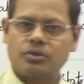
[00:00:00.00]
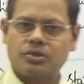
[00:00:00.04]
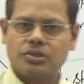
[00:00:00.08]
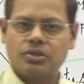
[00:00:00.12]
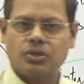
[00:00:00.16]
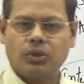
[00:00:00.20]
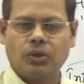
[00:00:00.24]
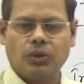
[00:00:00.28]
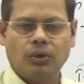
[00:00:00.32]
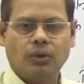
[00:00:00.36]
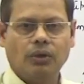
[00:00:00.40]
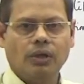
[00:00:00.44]

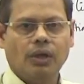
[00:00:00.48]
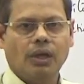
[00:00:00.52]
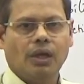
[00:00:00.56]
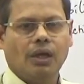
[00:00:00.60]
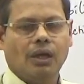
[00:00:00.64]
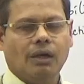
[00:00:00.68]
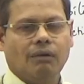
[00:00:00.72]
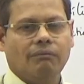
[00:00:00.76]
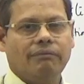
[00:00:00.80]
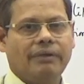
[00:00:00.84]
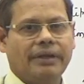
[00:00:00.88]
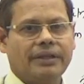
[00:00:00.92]
So,
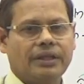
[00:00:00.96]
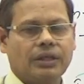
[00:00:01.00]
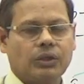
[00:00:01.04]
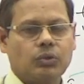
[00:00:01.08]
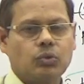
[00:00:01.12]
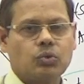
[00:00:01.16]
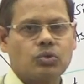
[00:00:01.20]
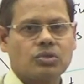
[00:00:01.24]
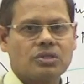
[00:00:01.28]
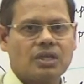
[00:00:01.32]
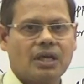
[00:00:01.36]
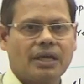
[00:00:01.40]
when the
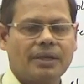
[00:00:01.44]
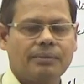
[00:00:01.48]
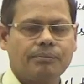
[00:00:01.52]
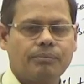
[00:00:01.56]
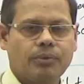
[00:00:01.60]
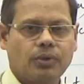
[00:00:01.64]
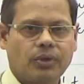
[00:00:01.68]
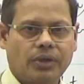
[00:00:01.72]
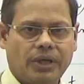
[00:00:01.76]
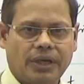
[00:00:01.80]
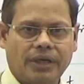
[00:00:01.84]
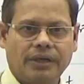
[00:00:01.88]
goods are
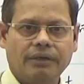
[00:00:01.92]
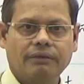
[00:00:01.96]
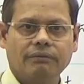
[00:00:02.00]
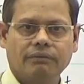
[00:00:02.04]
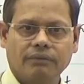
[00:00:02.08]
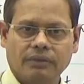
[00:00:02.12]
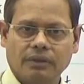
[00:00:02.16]
imported,